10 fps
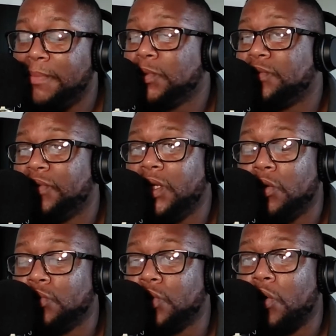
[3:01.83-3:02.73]
People's
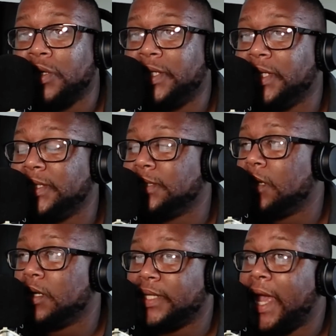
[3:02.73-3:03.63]
videos are getting
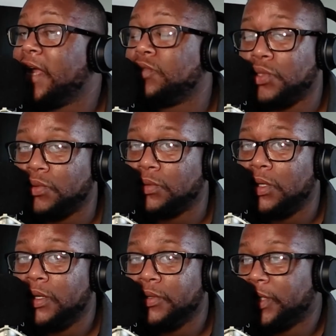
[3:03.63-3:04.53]
canceled.
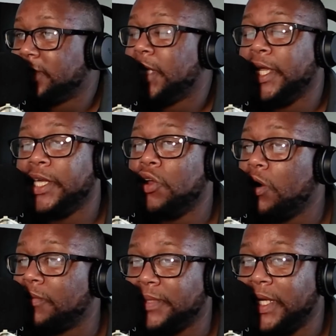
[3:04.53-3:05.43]
They're getting taken
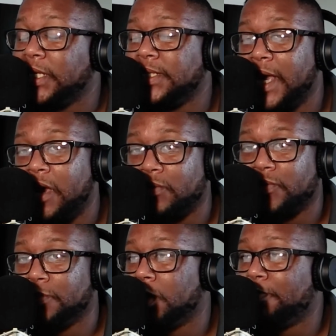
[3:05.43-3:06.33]
off, taken down
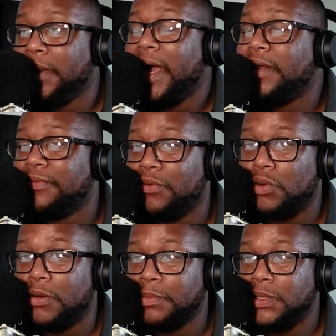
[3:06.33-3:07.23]
from the
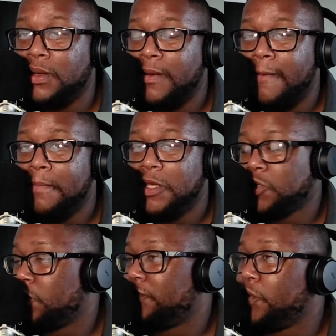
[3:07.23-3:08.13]
platforms.
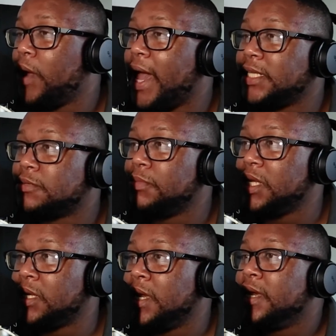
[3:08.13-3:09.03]
So if you ask
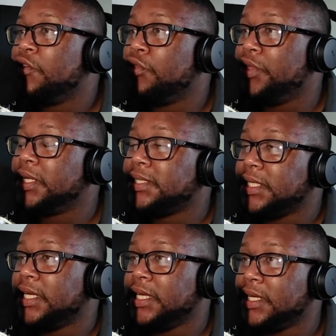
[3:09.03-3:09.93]
me, this
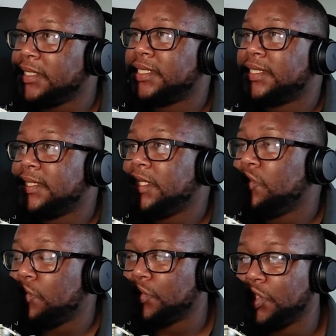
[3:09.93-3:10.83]
is
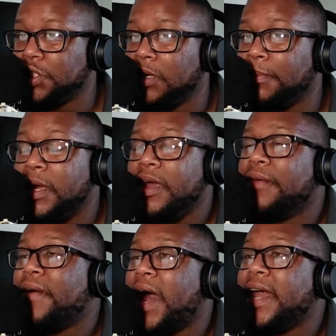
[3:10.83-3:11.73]
censorship.
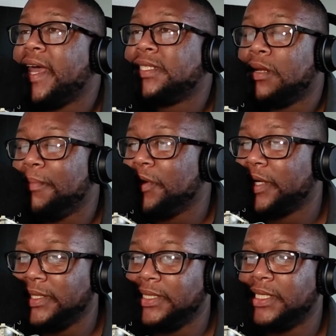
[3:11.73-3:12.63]
If I, as an
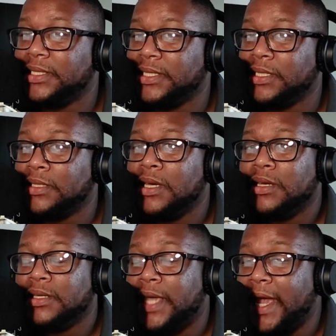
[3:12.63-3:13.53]
American citizen,
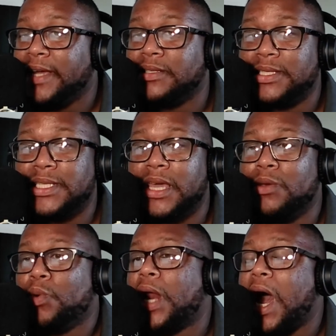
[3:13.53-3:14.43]
can't say
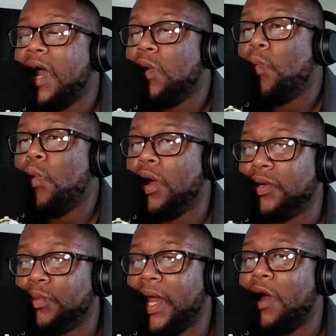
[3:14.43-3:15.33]
what I
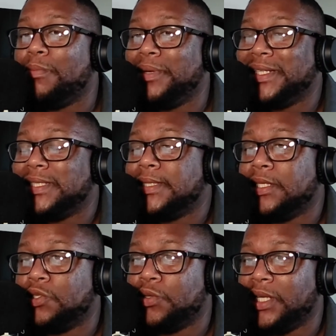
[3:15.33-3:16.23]
want without being
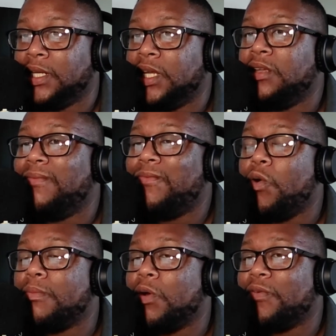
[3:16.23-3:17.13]
censored in any
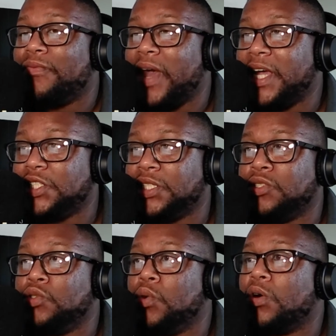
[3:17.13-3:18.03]
form or
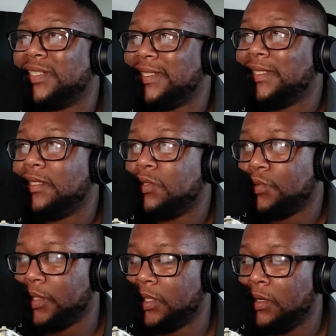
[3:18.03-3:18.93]
fashion, you are
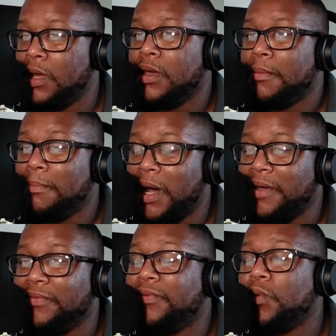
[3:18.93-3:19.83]
censoring my
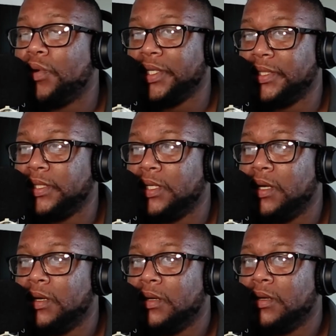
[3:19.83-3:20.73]
voice.
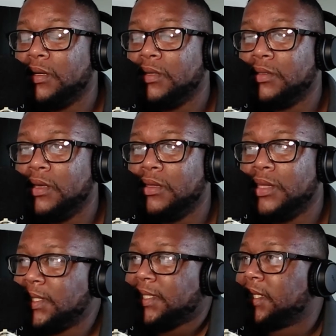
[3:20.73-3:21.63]

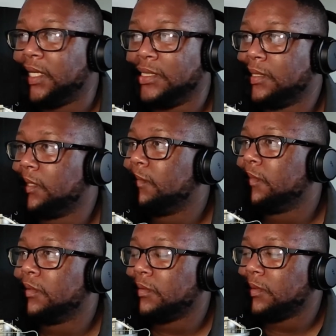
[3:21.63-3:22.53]
This is against
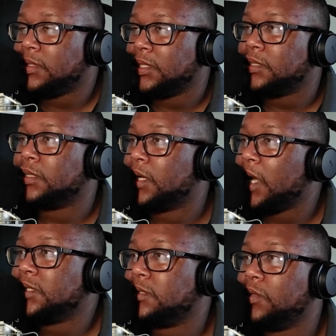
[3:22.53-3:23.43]
the
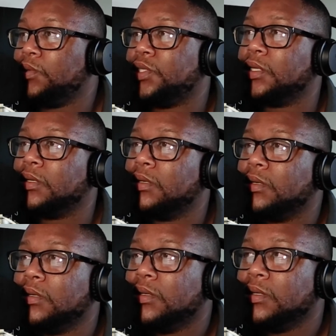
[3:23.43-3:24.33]

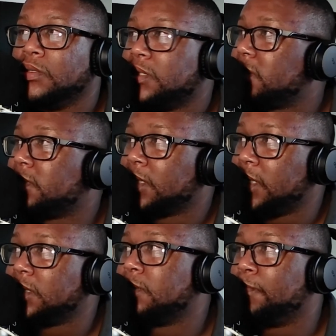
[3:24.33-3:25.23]
Constitution. This is
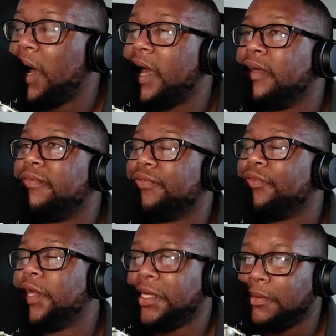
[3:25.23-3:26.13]
against my
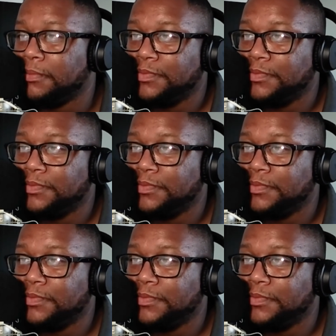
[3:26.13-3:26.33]
freedom.